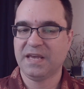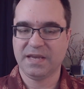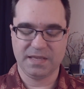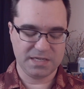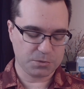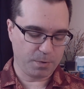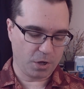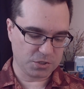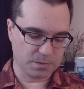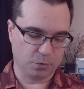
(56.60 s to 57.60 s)
It is
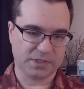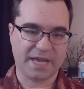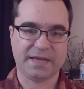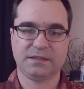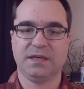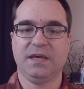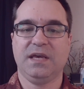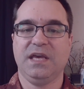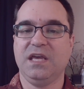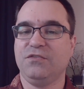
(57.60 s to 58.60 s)
possible that
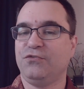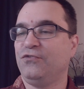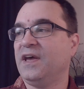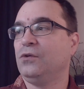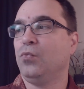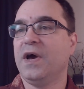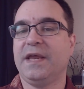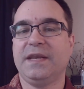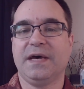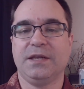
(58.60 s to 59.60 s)
if and
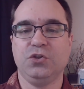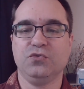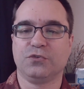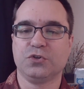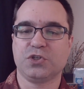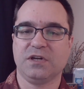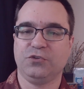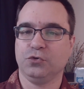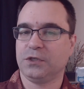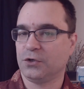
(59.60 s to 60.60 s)
when a new version of the
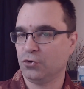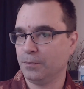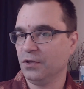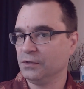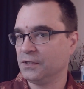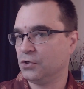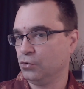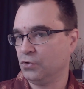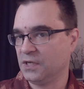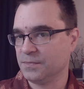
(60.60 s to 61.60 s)
Ontario Building
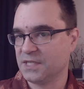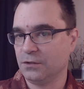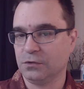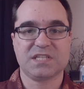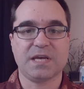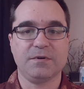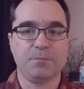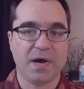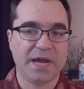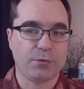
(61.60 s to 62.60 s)
Code comes out, some of
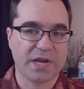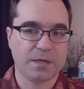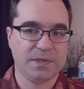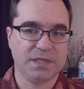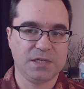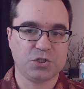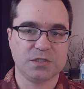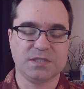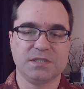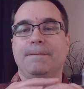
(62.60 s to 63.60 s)
my
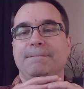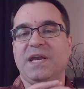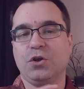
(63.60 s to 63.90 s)
recommendation may